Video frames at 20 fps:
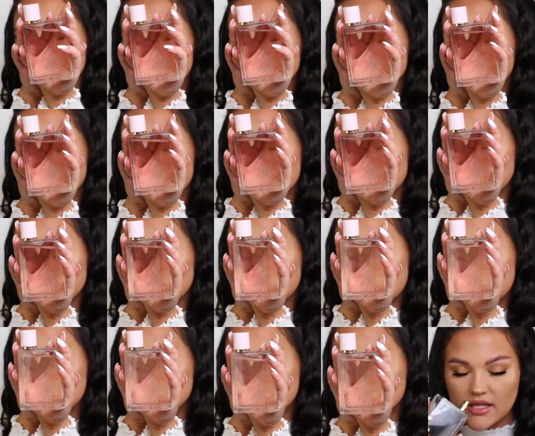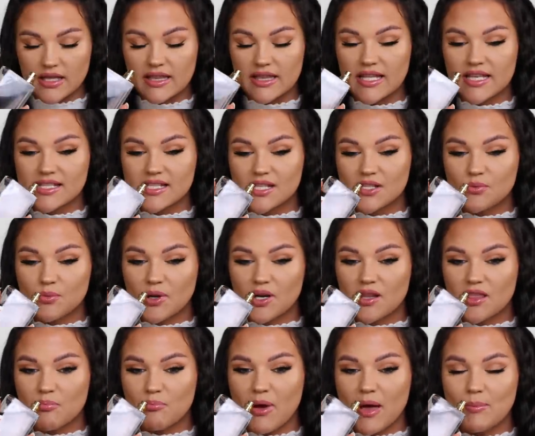route first. This is one
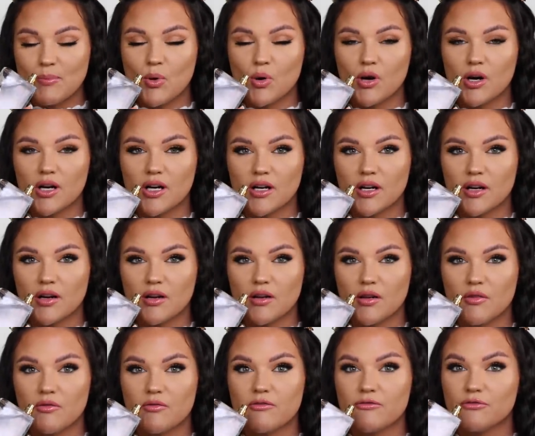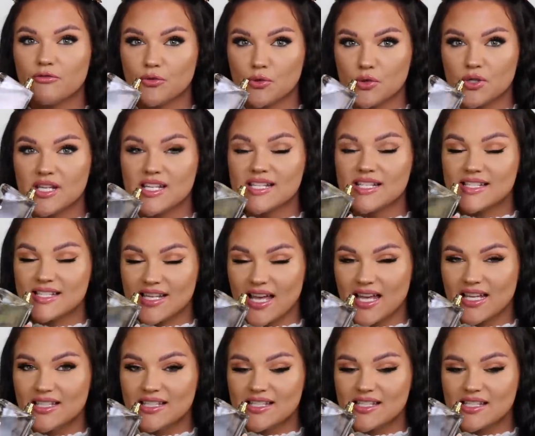of my more fruity
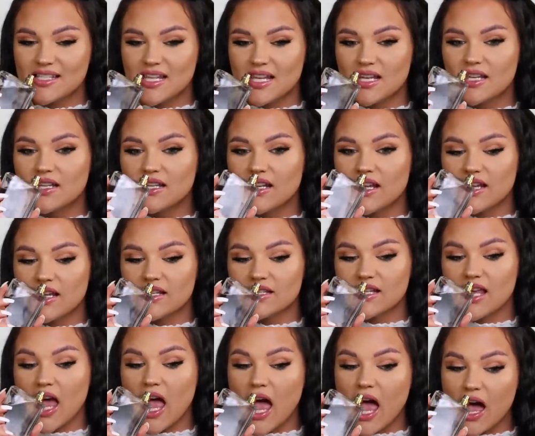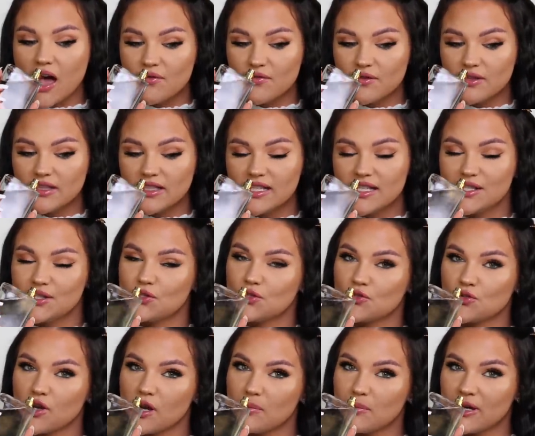scents. It is heavily
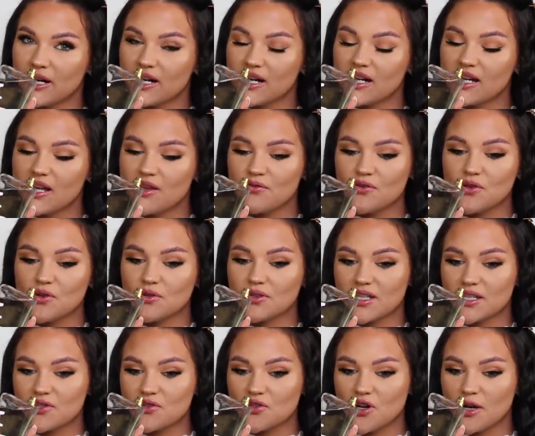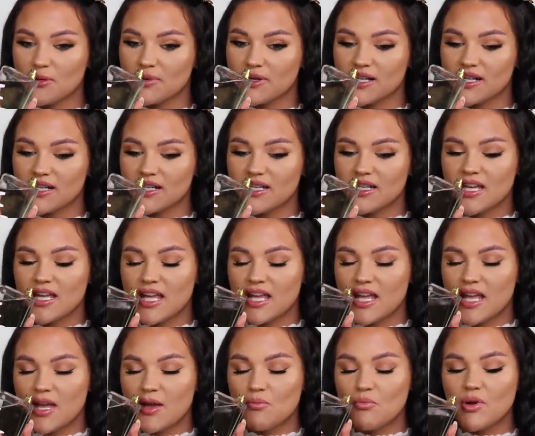strawberry, if you don't like strawberry.
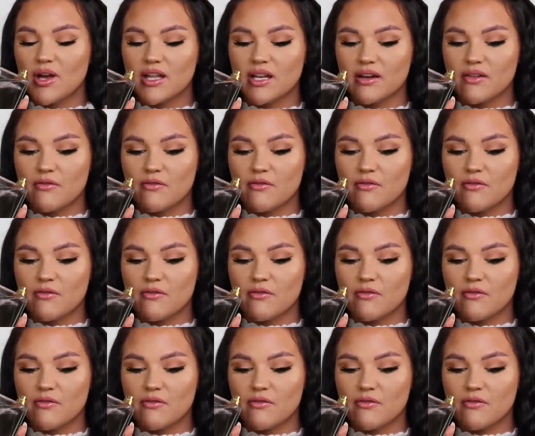But